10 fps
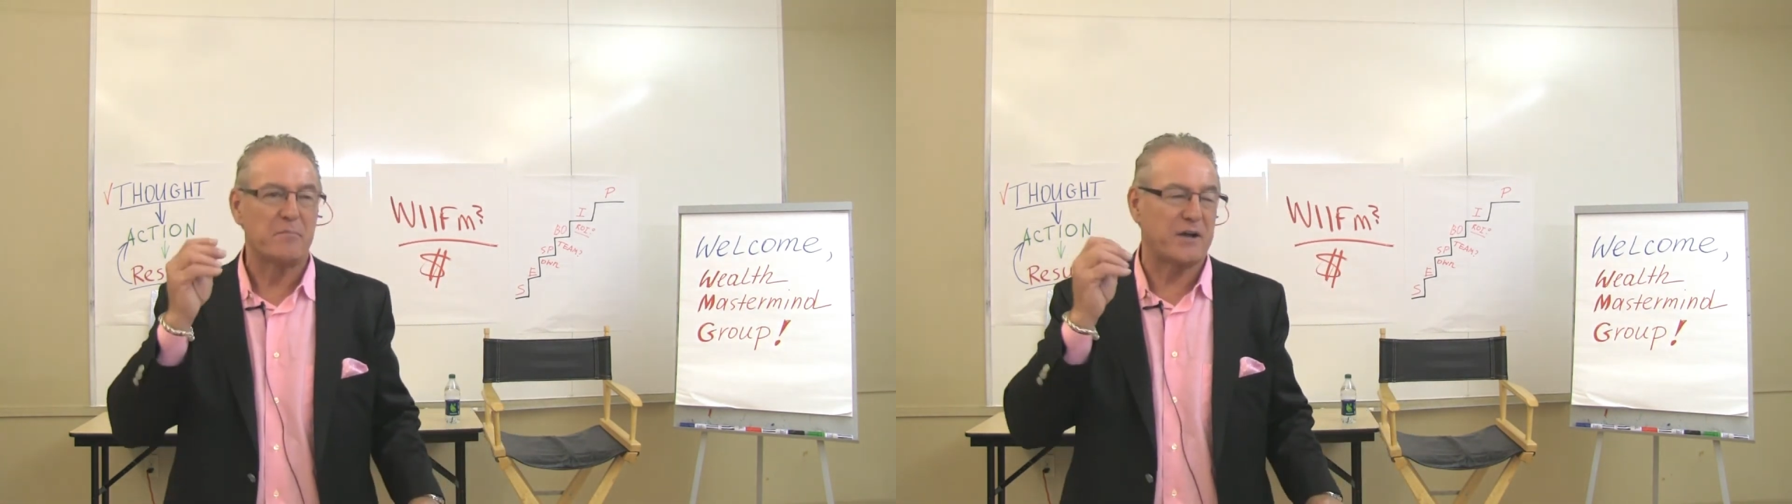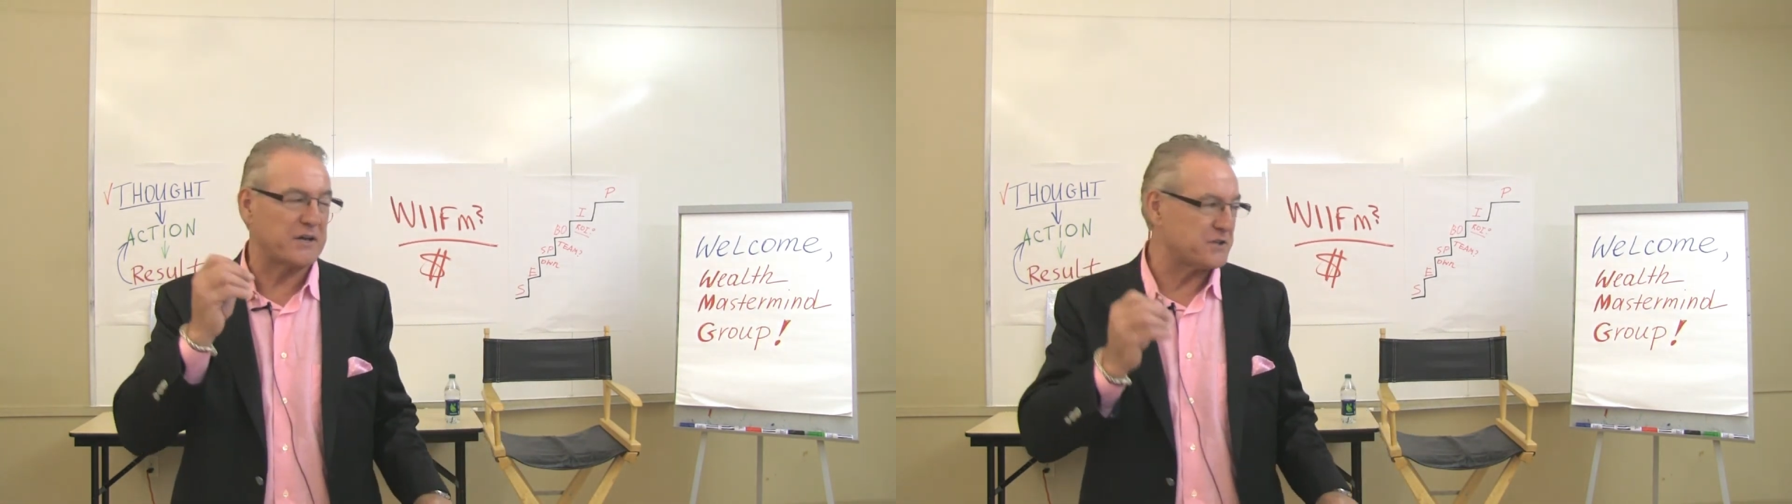
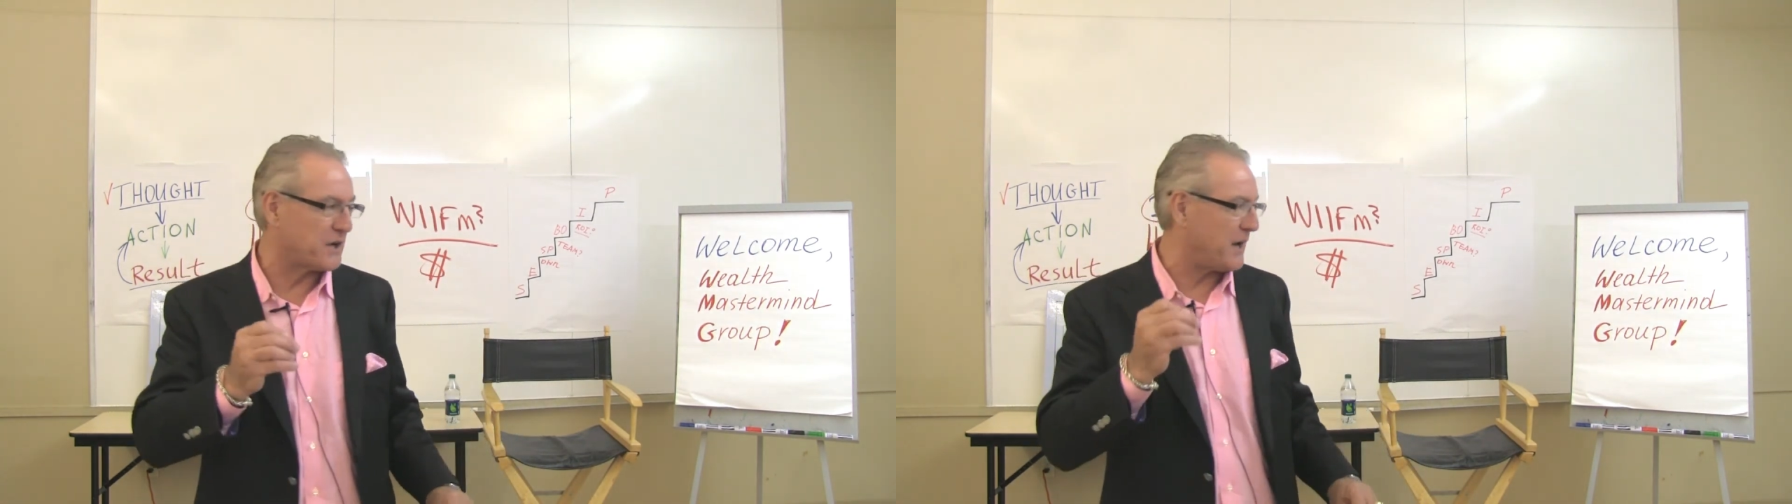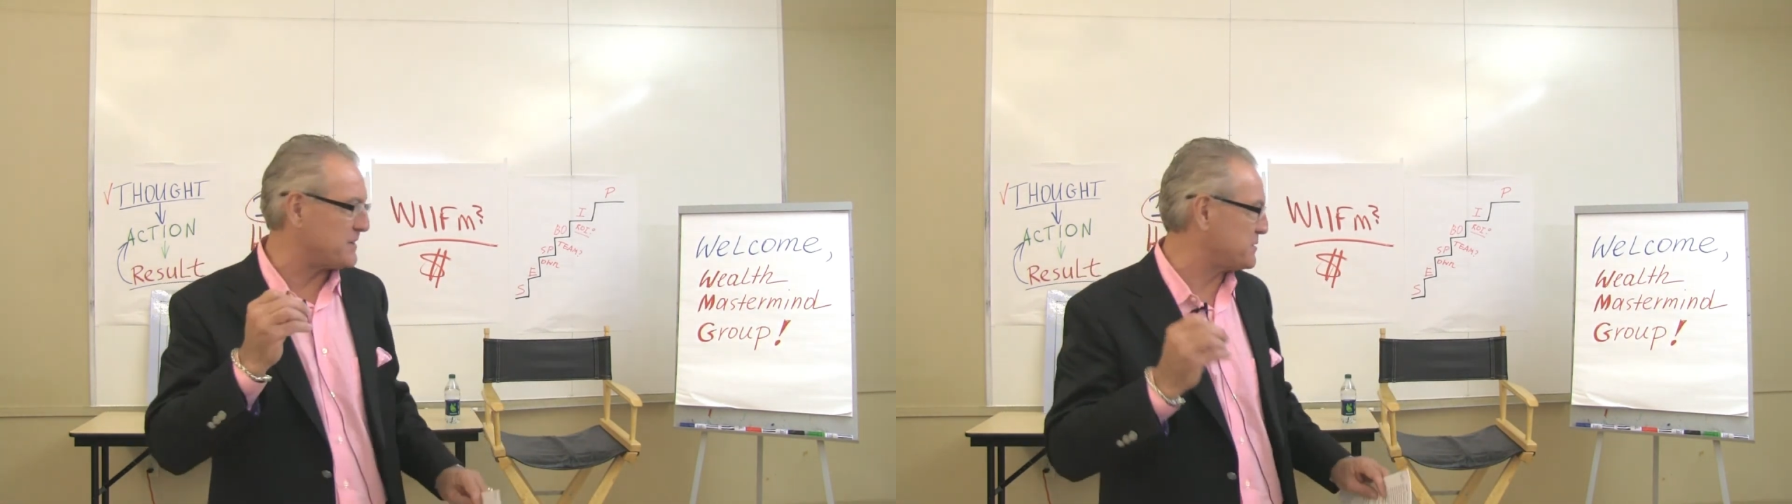because the
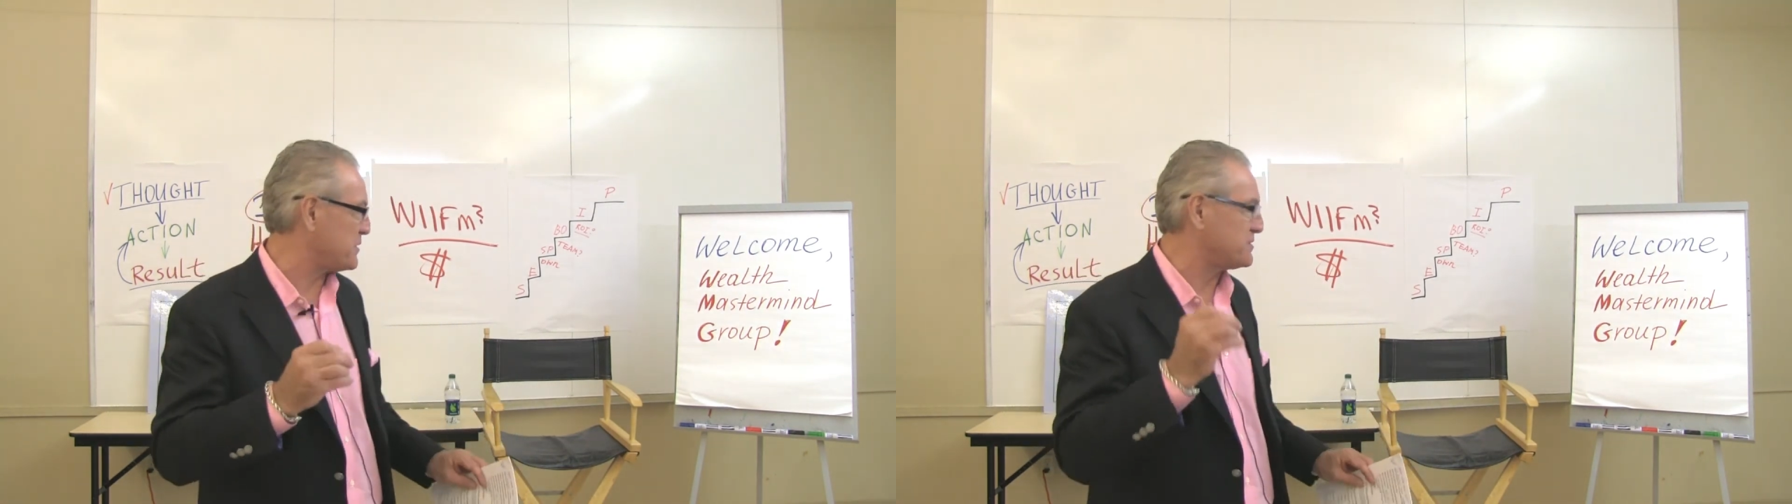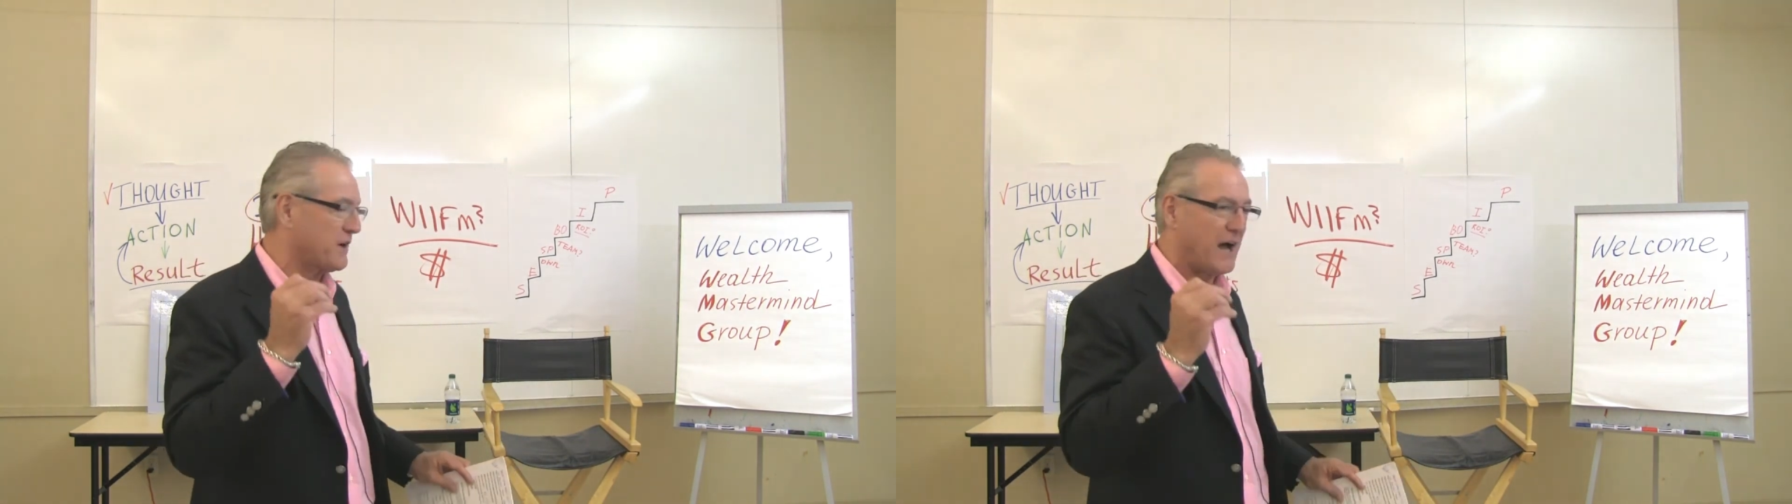
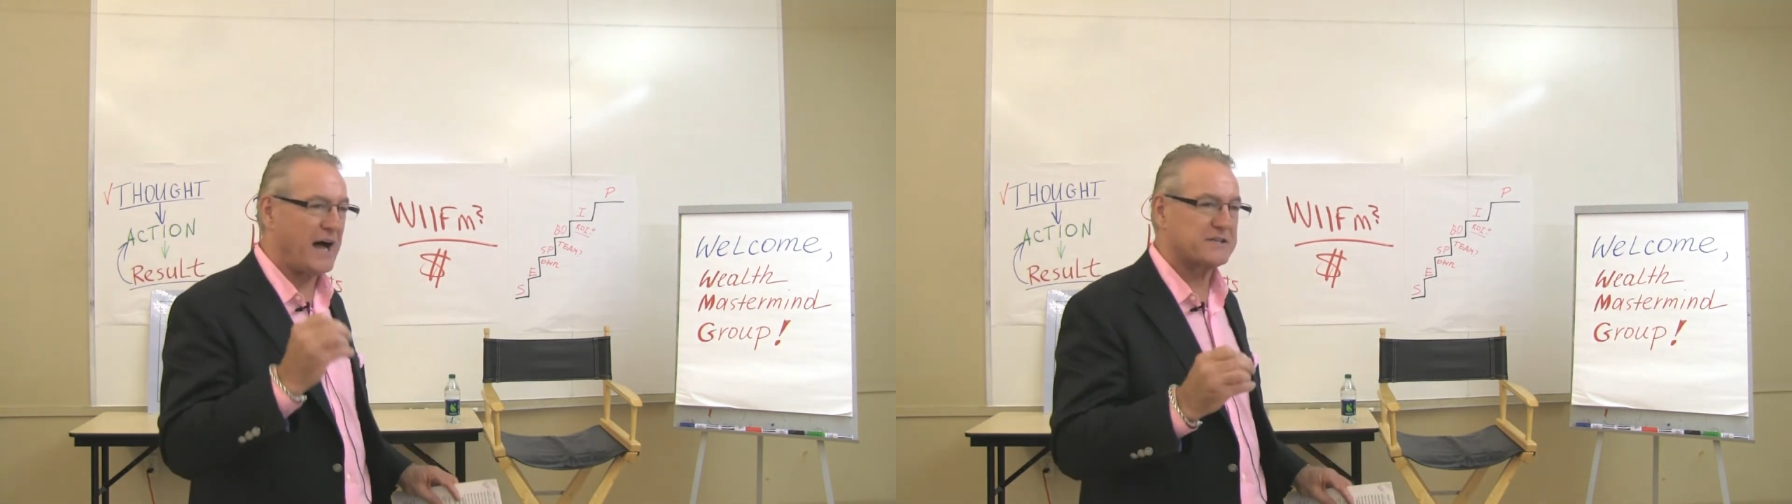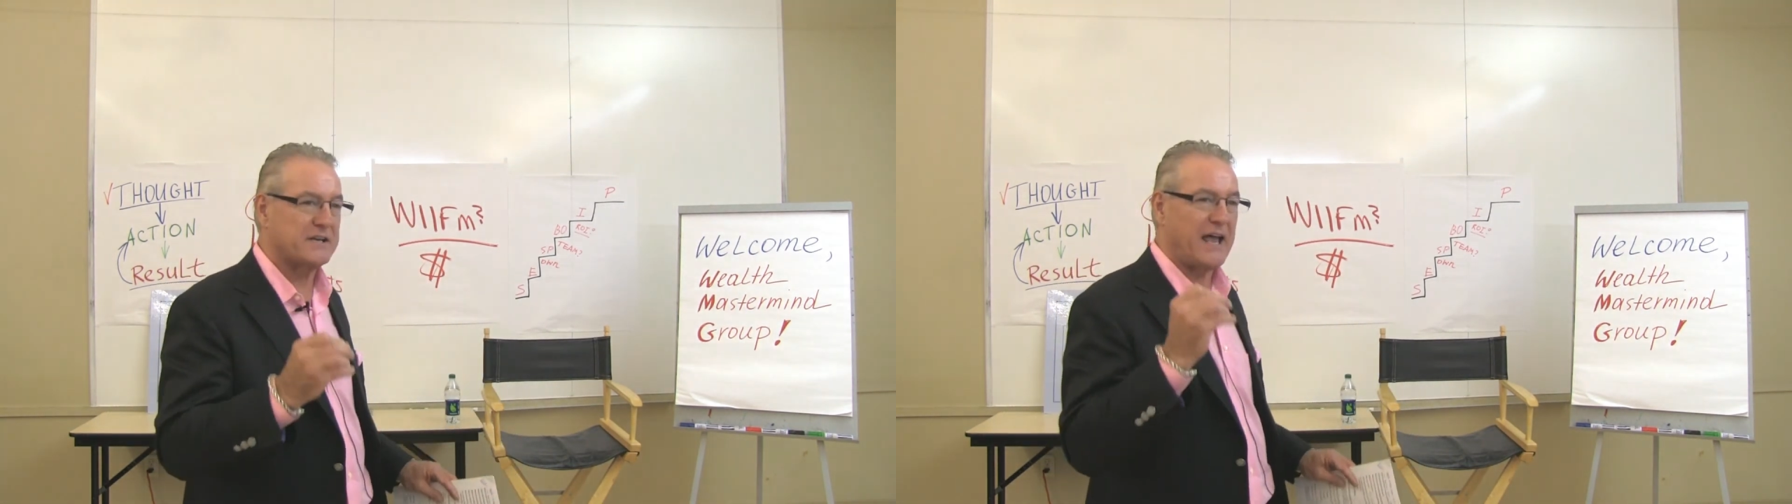customers are
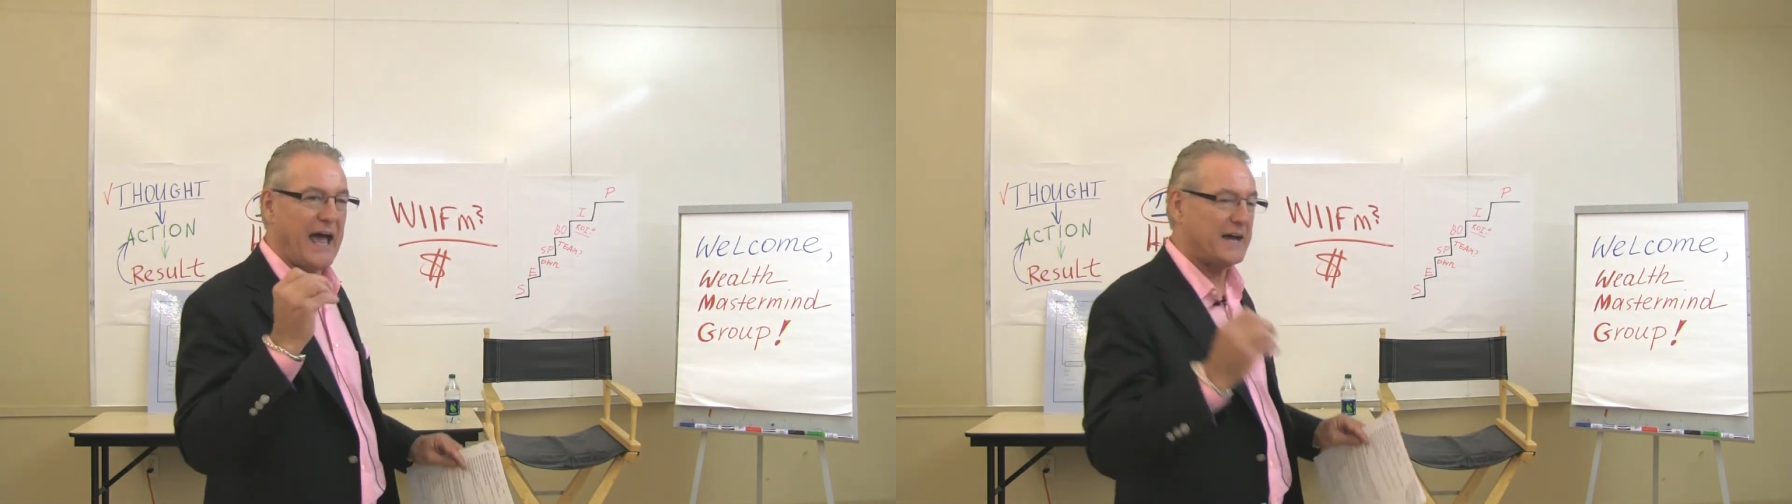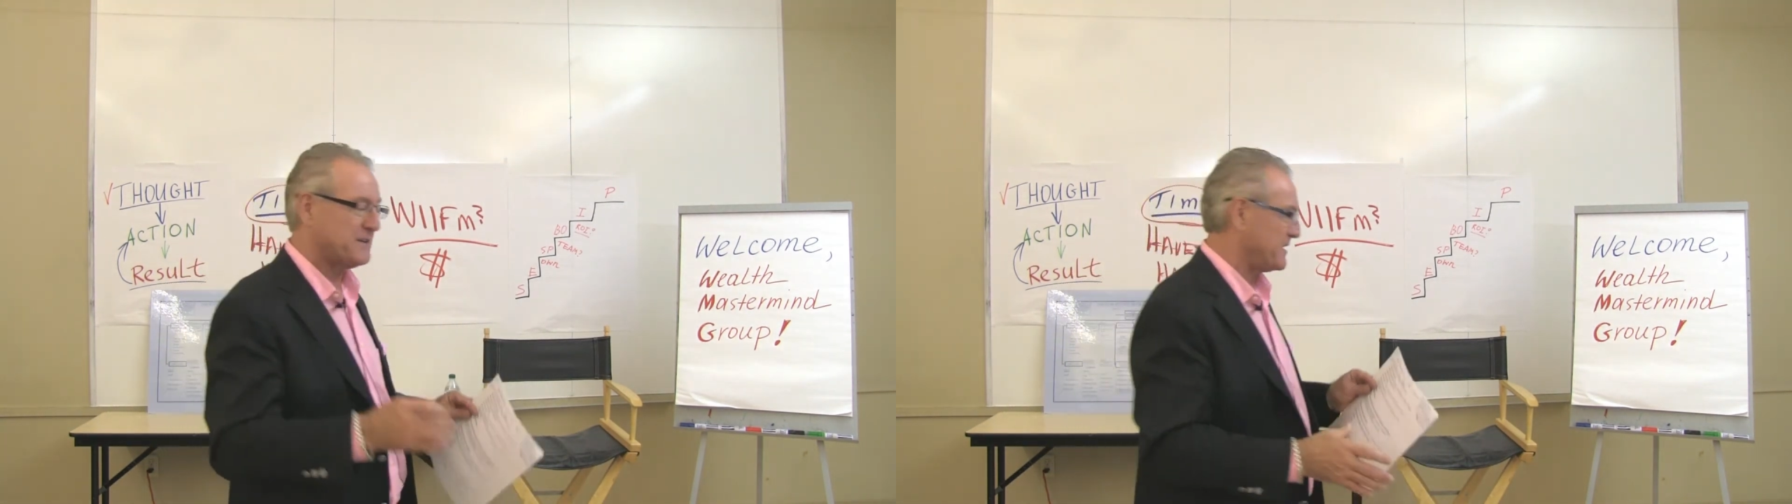constantly
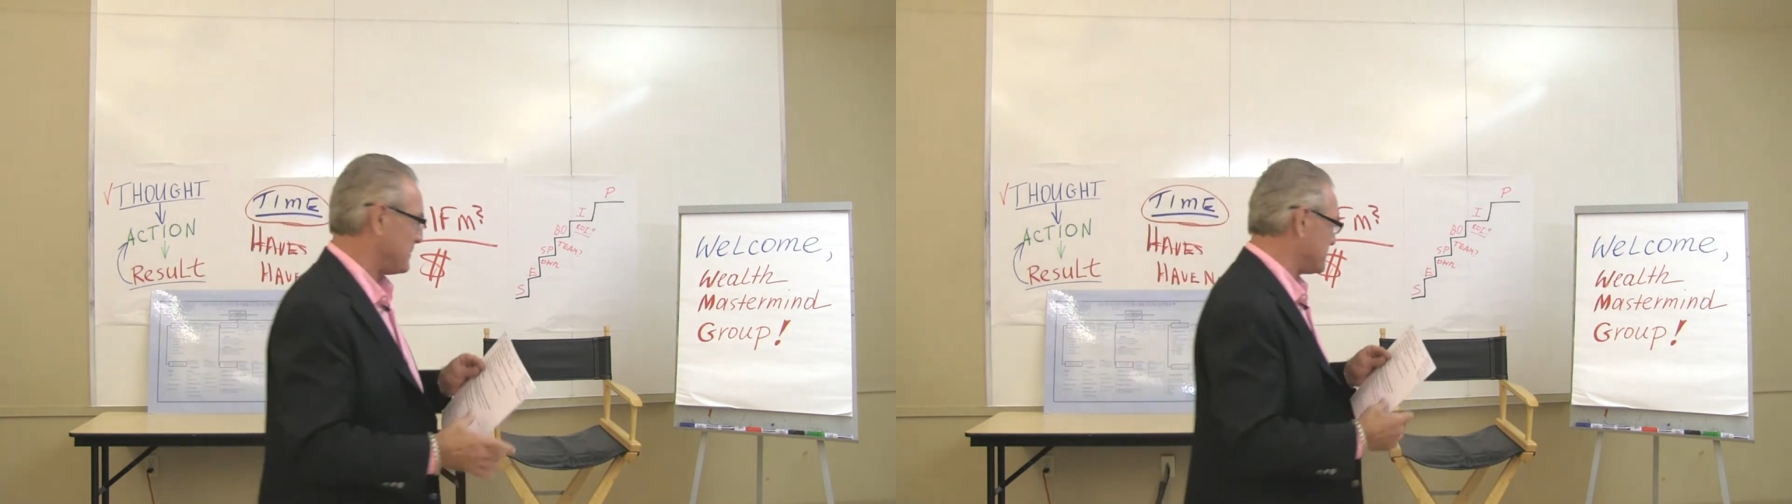asking